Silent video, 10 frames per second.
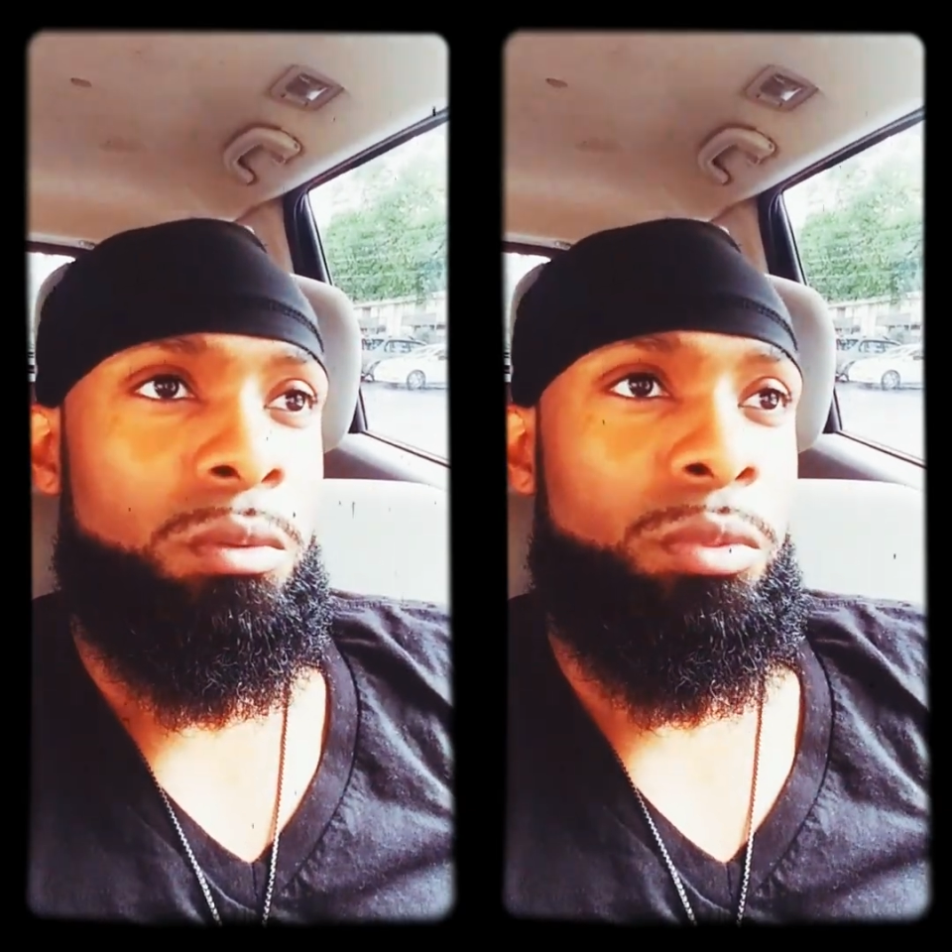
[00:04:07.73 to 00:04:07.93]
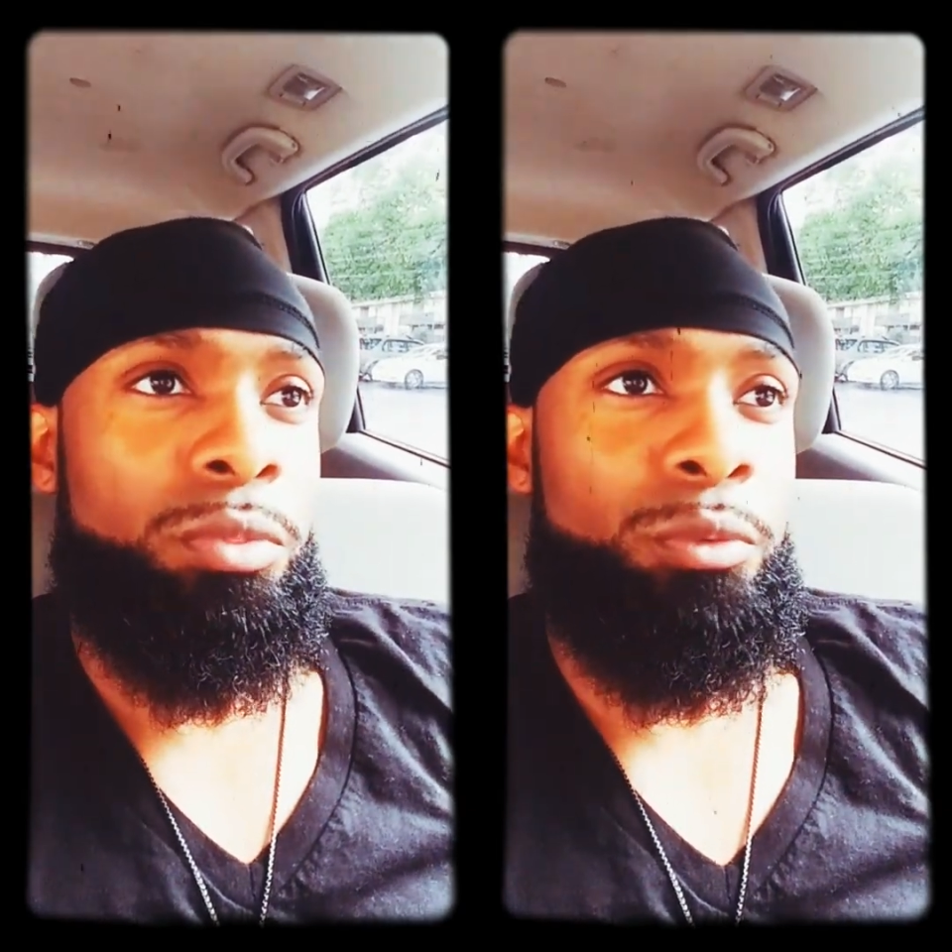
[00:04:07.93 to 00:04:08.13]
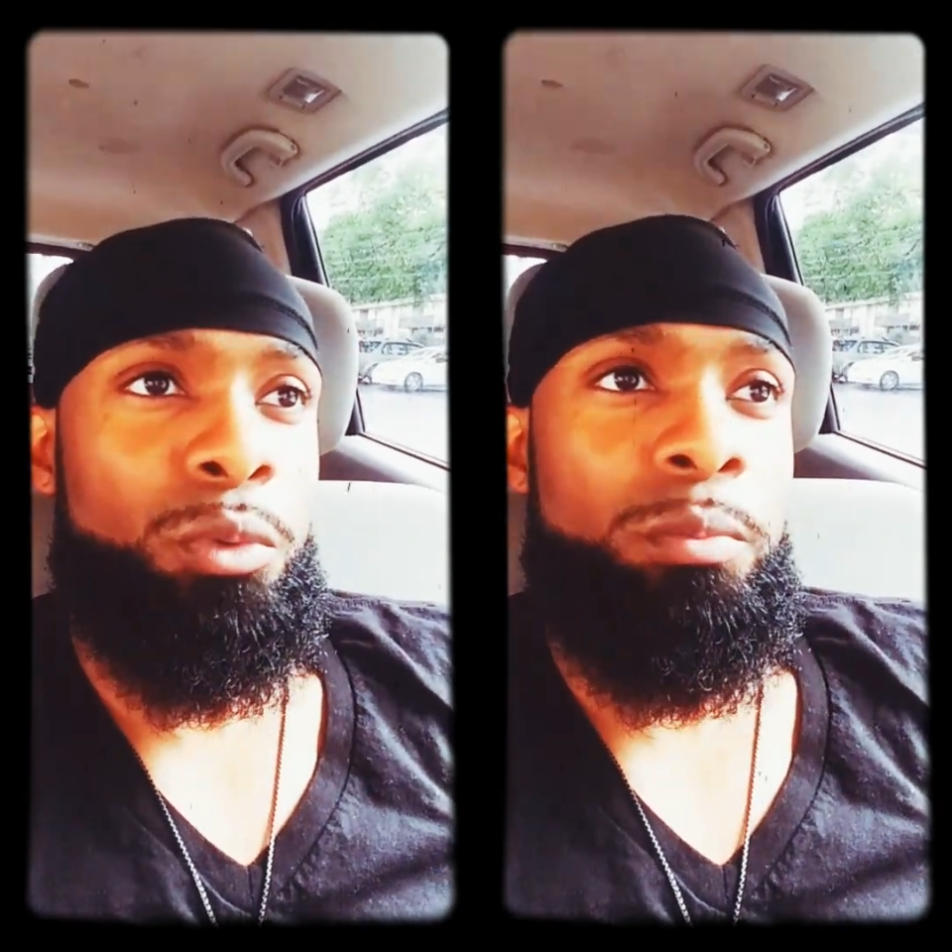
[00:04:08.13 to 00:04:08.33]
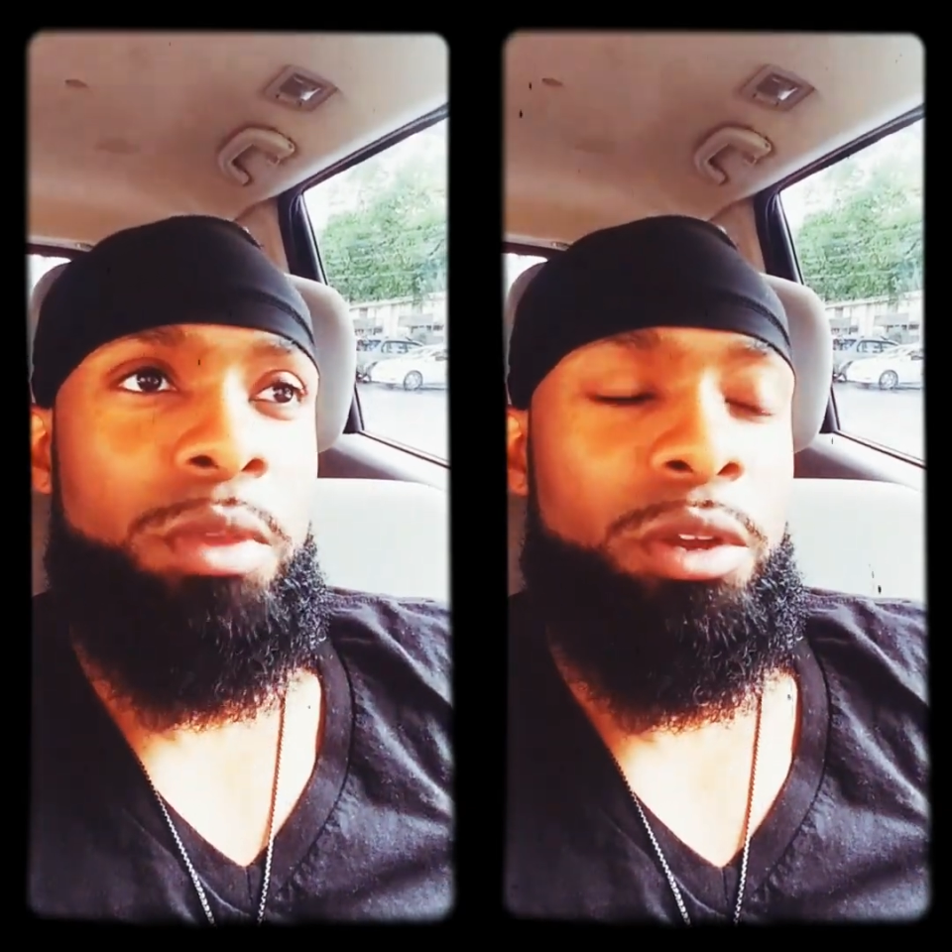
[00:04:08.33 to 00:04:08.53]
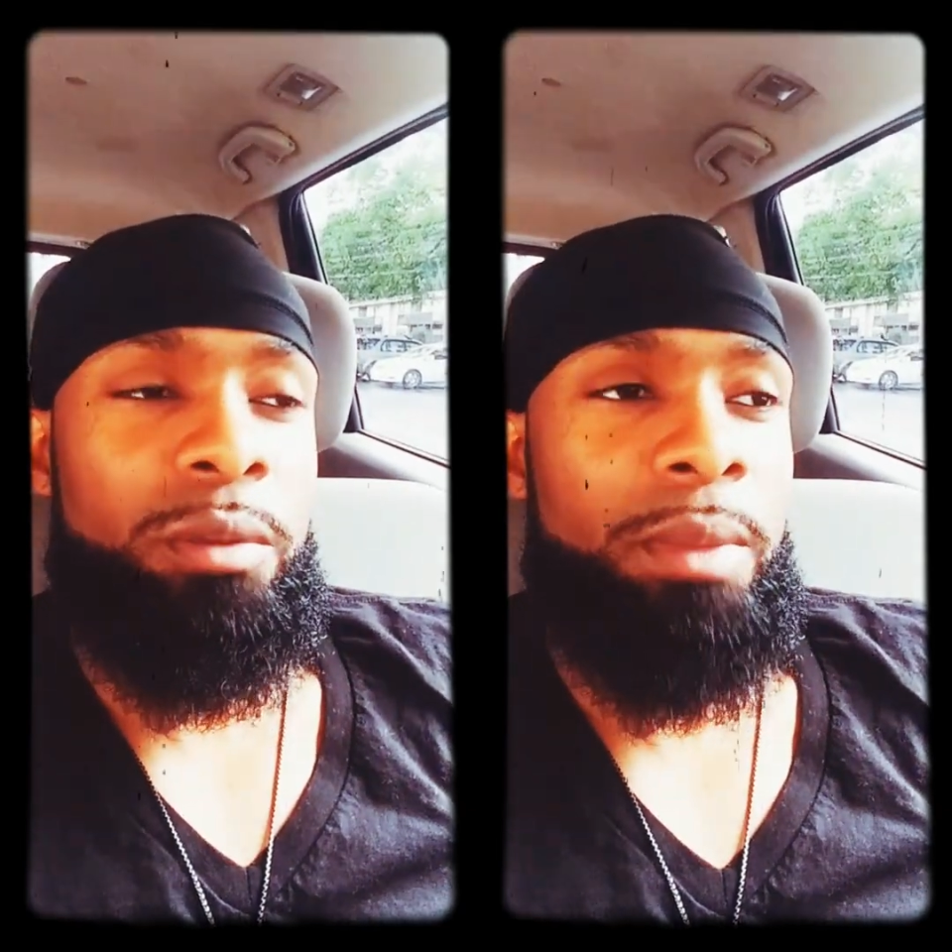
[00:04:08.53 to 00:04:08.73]
through
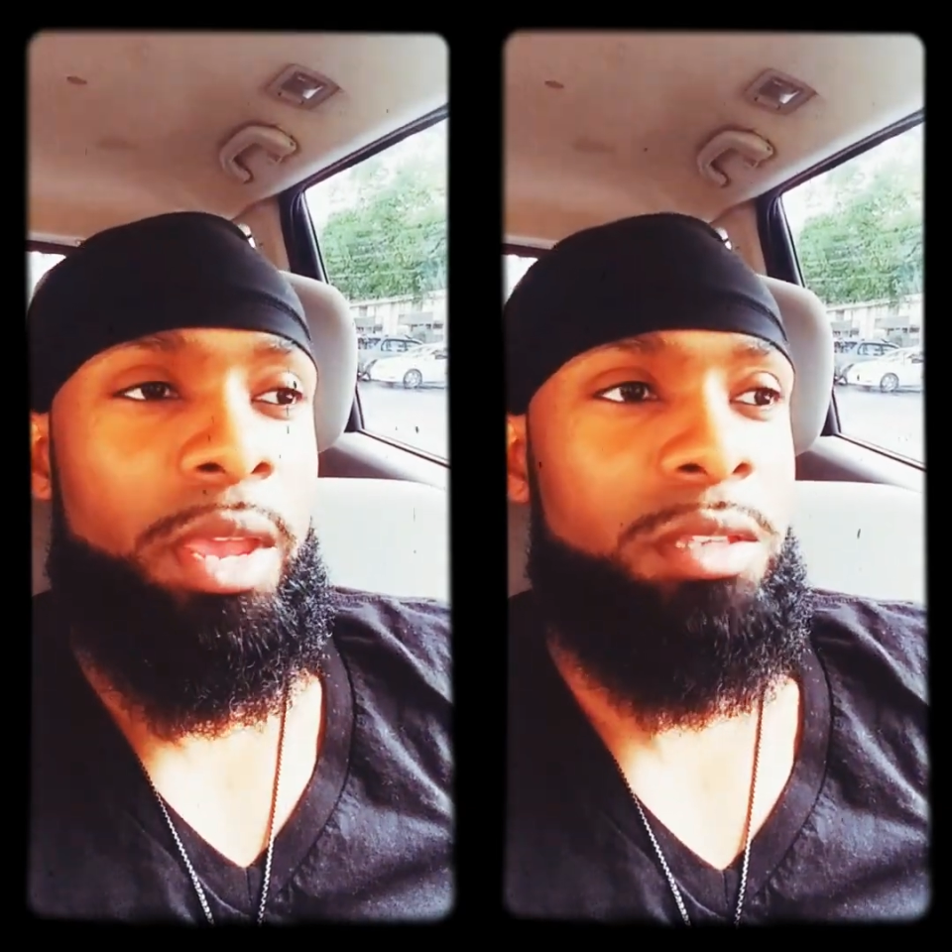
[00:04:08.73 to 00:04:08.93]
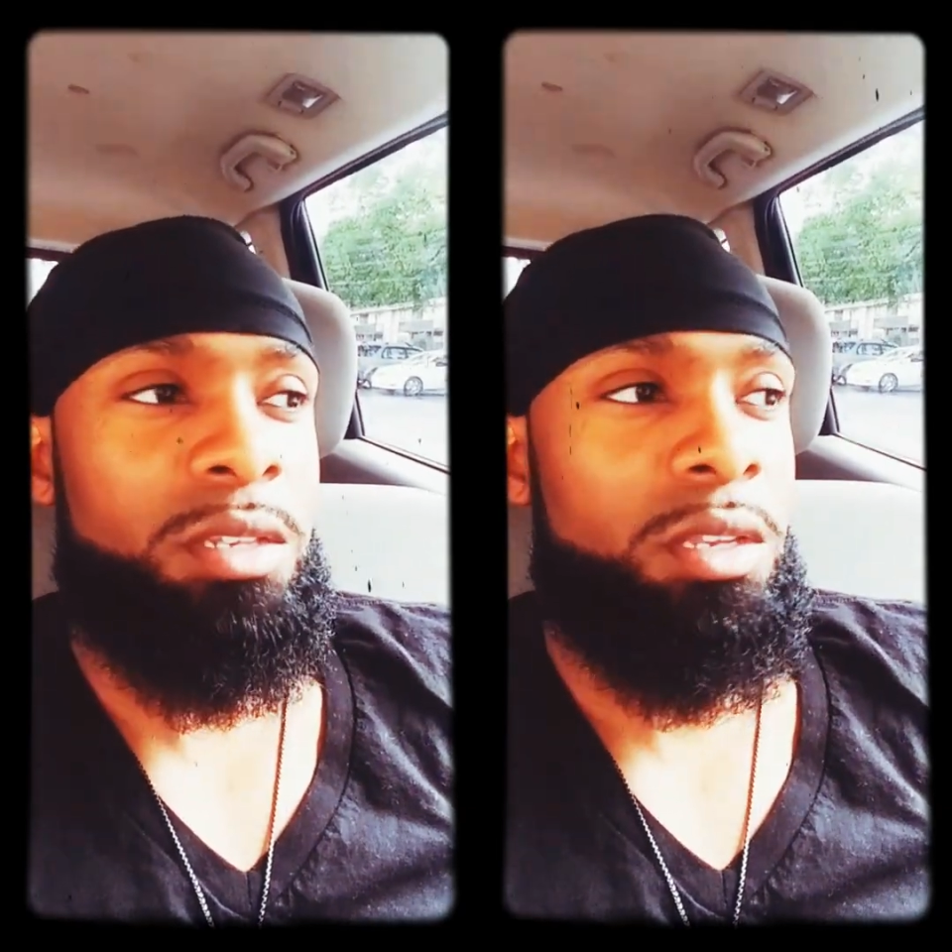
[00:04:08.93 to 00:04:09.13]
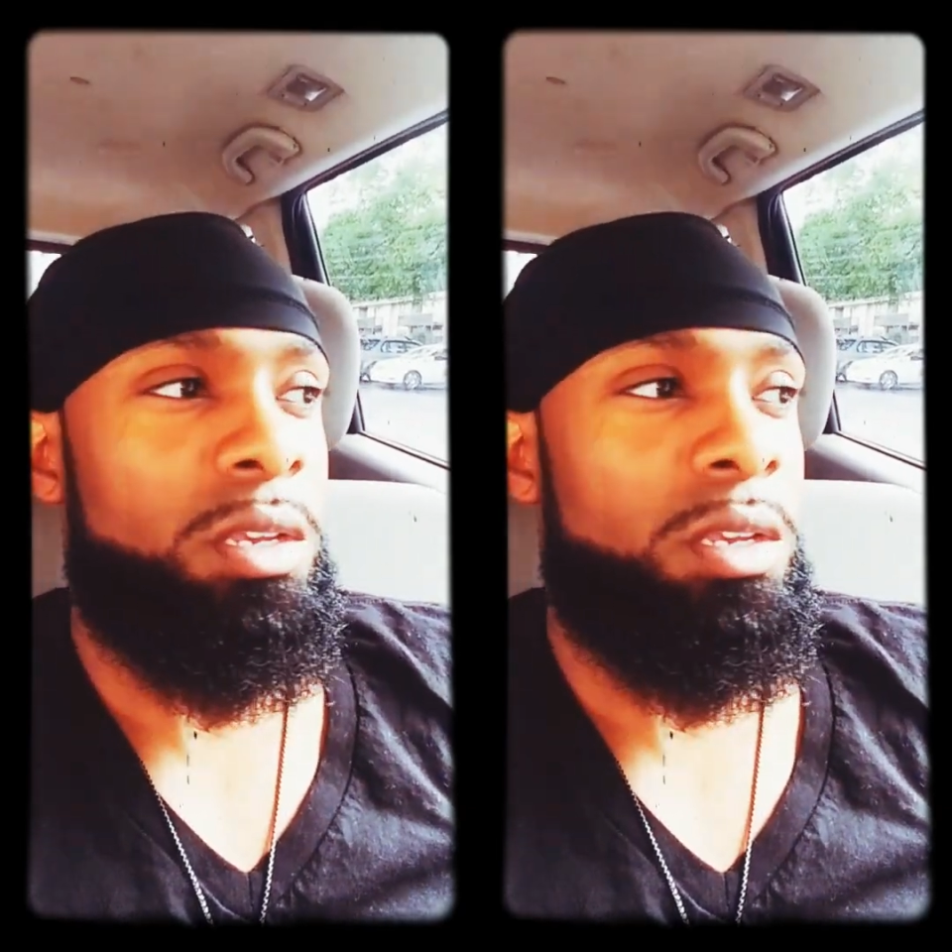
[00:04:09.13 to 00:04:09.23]
mirror magic